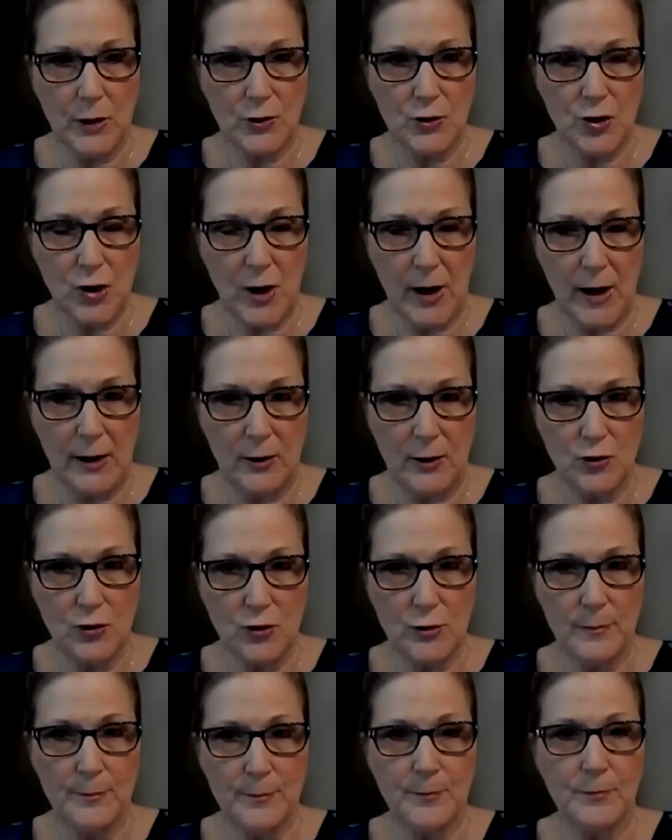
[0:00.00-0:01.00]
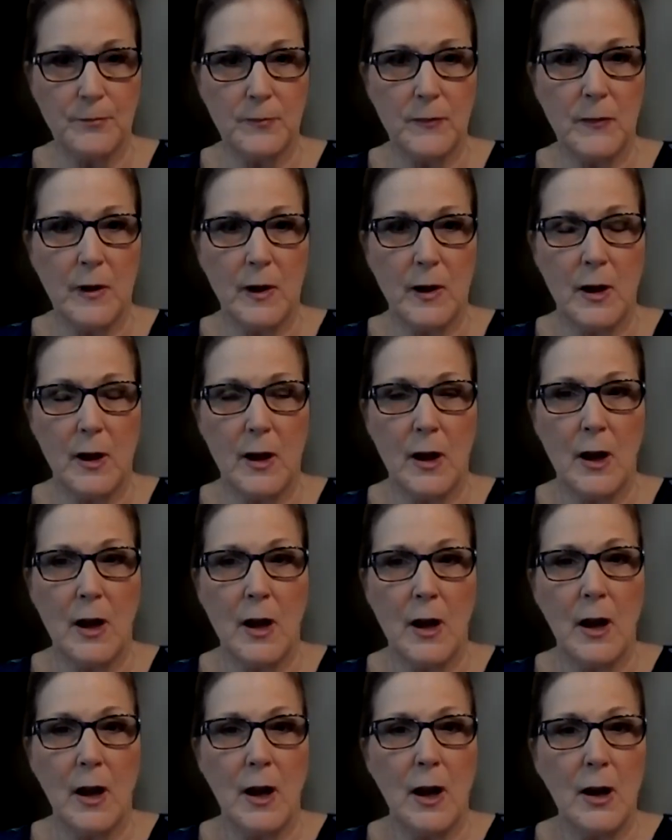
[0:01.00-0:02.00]
exchange,
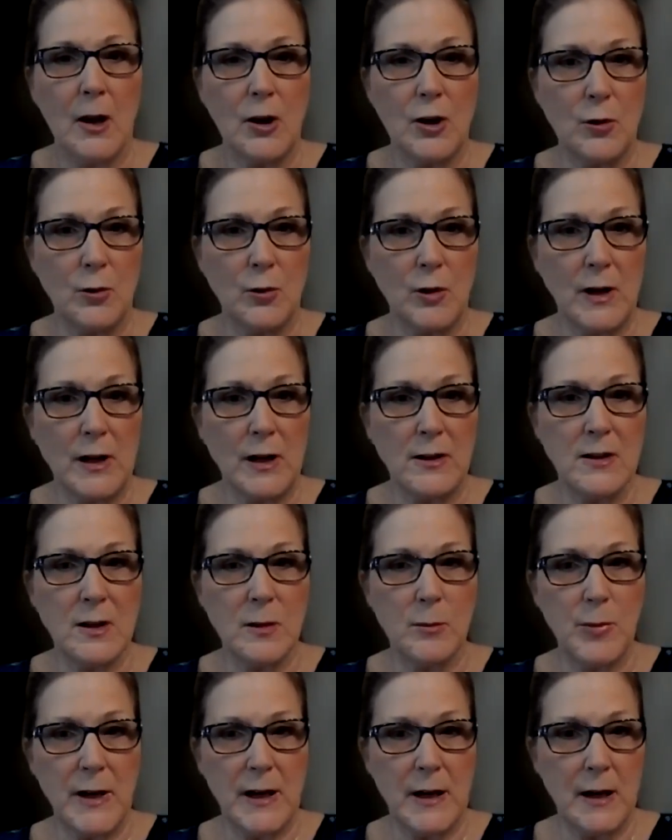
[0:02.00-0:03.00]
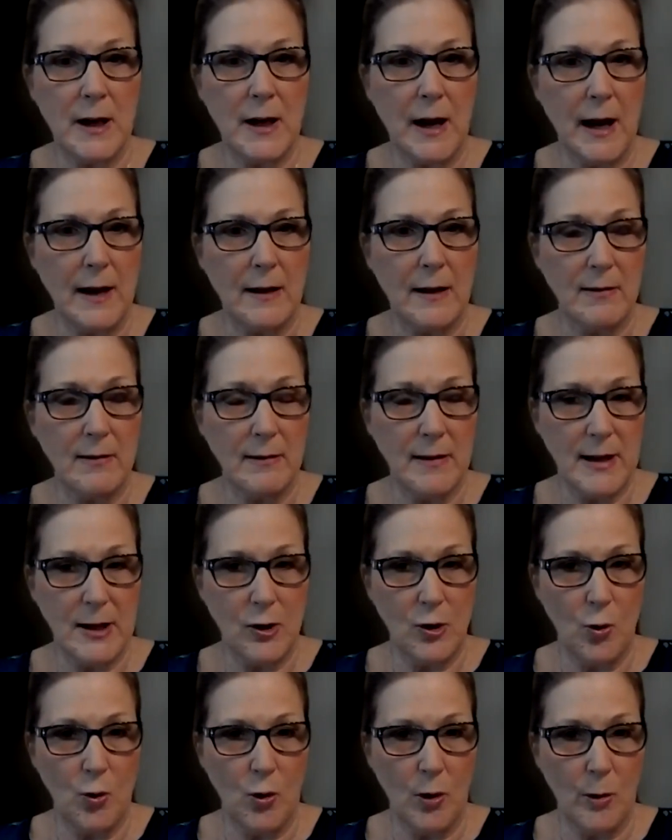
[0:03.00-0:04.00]
you need to be a C
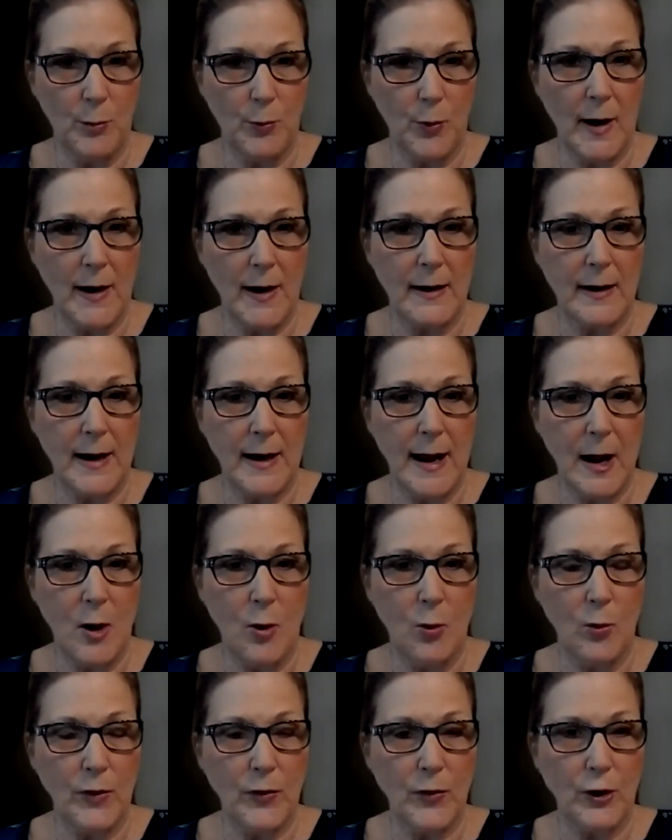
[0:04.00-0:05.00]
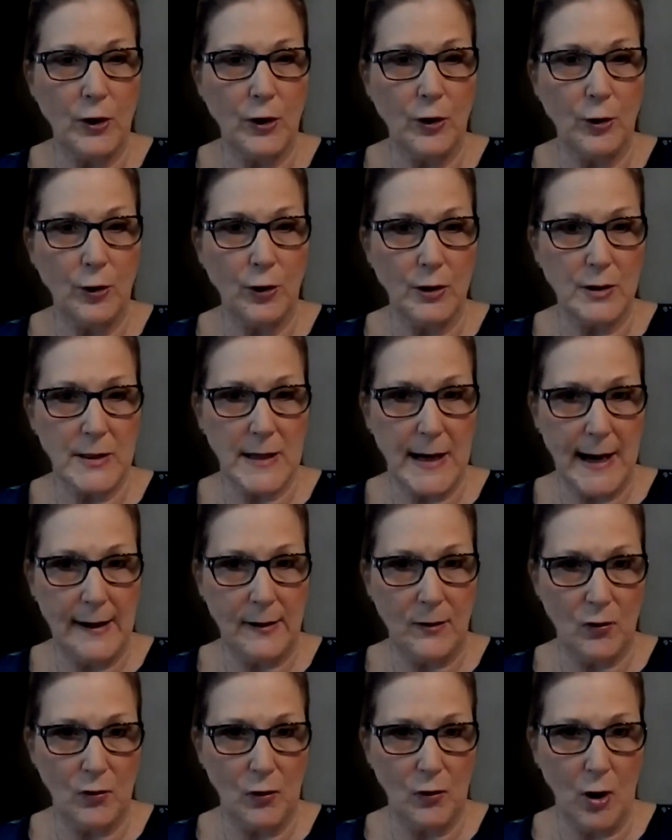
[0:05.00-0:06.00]
corp right now with the current
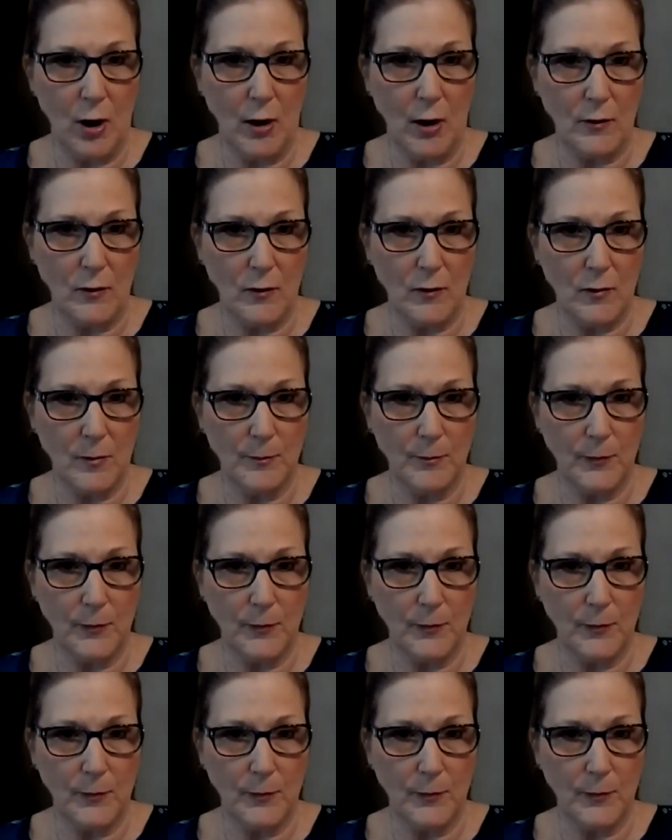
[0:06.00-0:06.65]
tax laws.